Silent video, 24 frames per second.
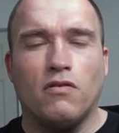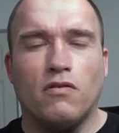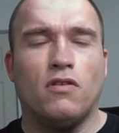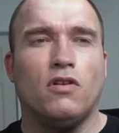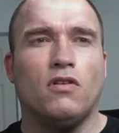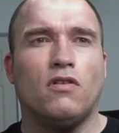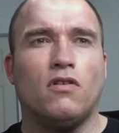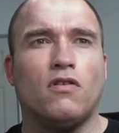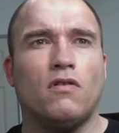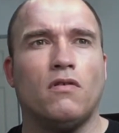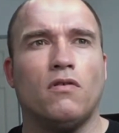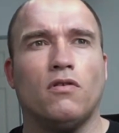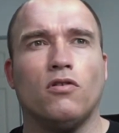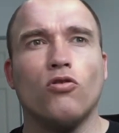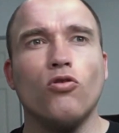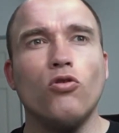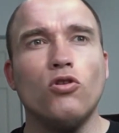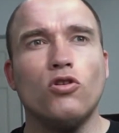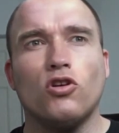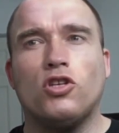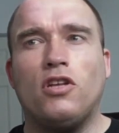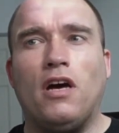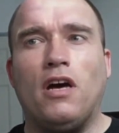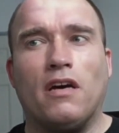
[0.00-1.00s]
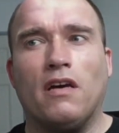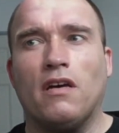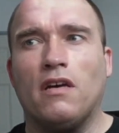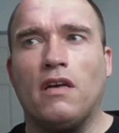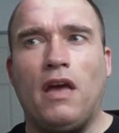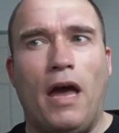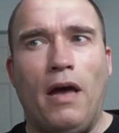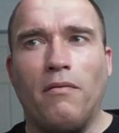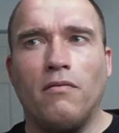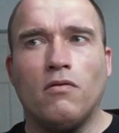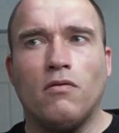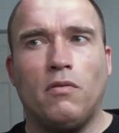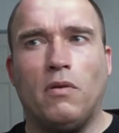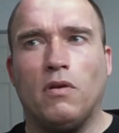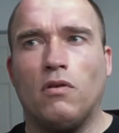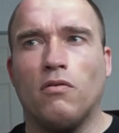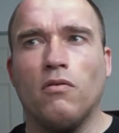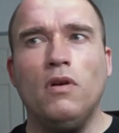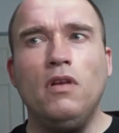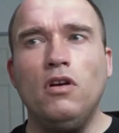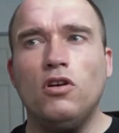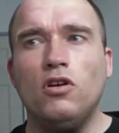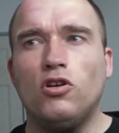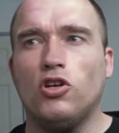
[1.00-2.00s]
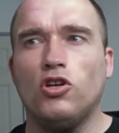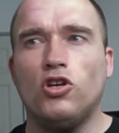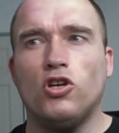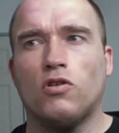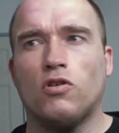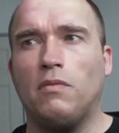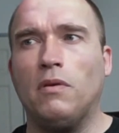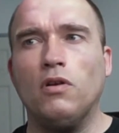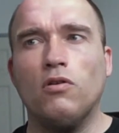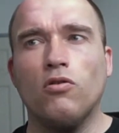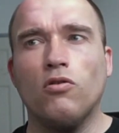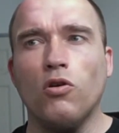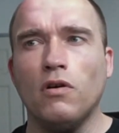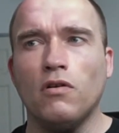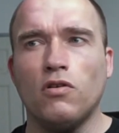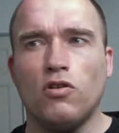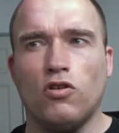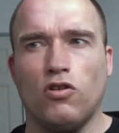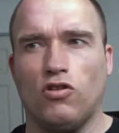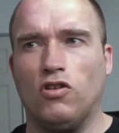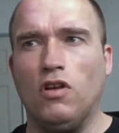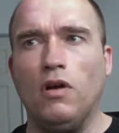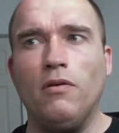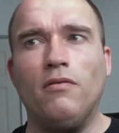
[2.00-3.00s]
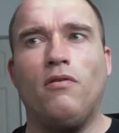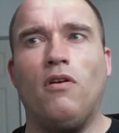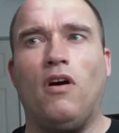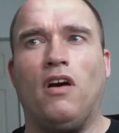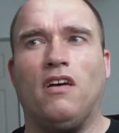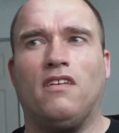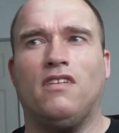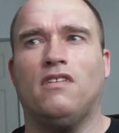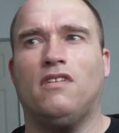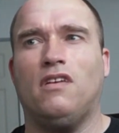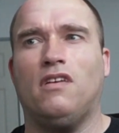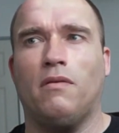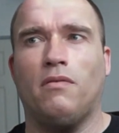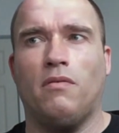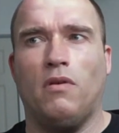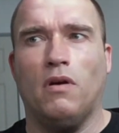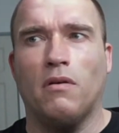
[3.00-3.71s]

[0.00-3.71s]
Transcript: It's Druzel Tech in games, but really it should just be Druzel's Deepfakes or something,